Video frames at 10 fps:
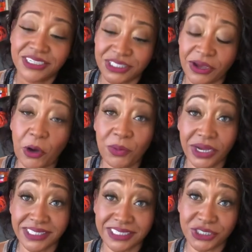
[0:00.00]
So I hope you
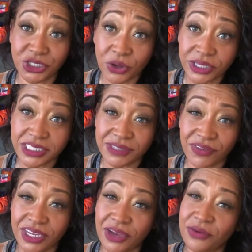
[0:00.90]
guys enjoyed this
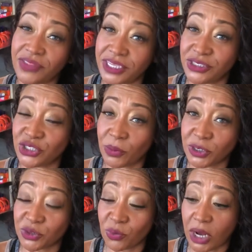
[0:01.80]
video. Thank you so
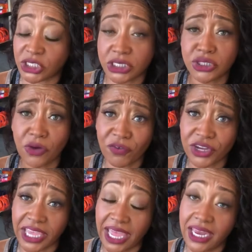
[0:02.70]
much for watching. Don't
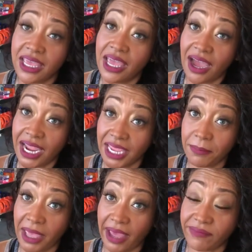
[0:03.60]
forget, I
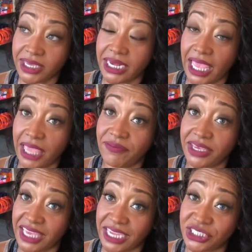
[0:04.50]
am having a
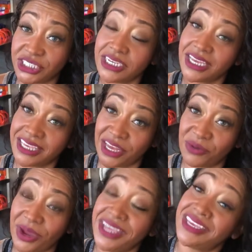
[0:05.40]
vacation
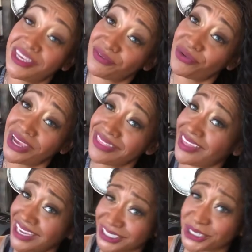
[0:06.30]
getaway giveaway
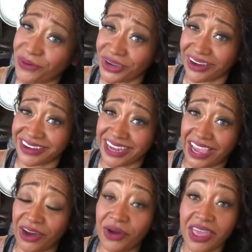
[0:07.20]
that is going on
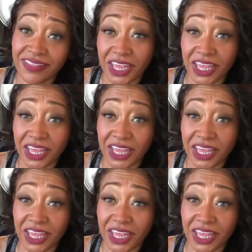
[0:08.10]
now.